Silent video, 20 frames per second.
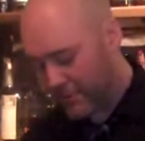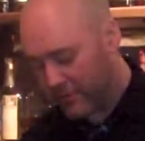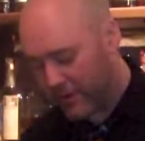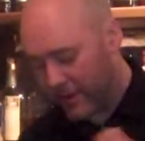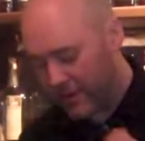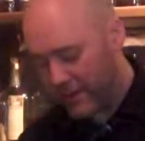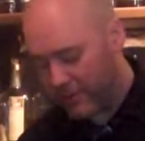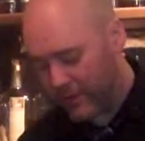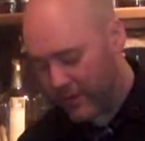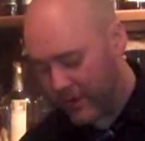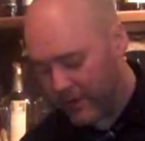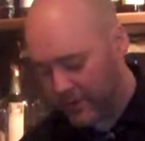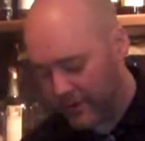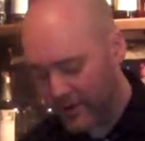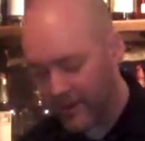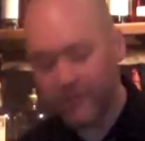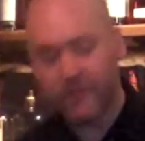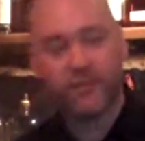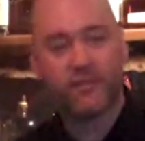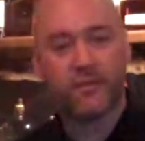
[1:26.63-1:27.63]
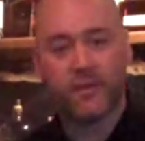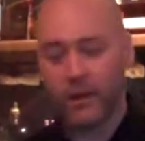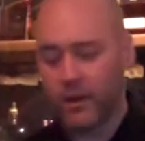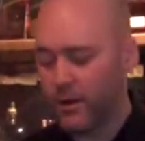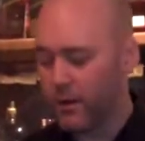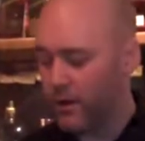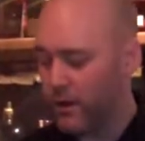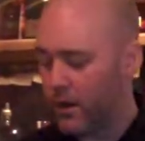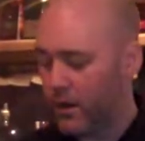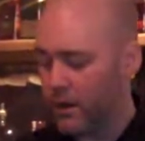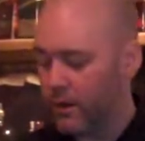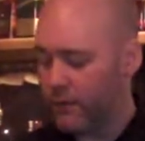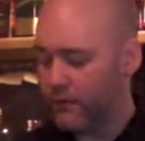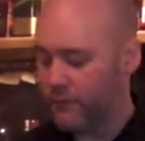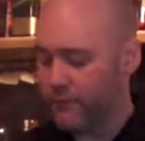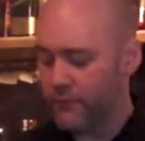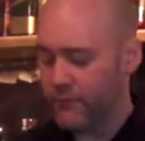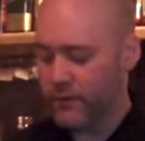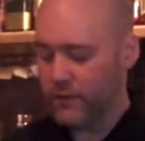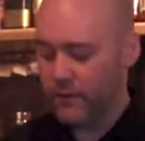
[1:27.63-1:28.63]
it right in there instead
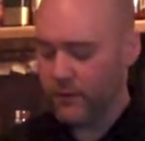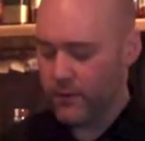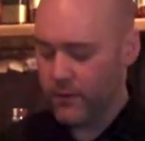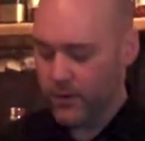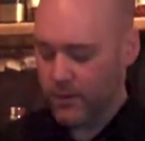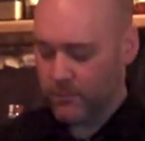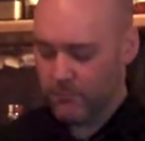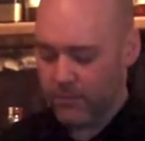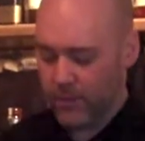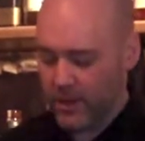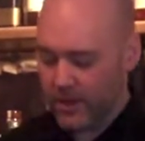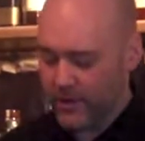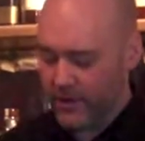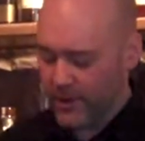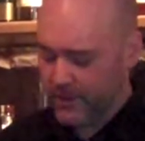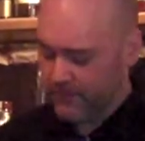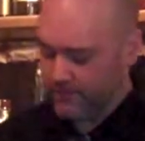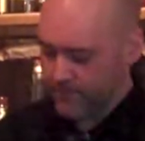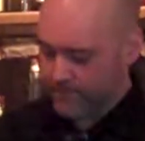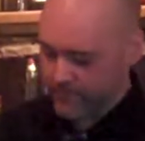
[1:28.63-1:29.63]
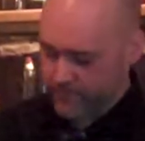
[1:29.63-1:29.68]
of muddling.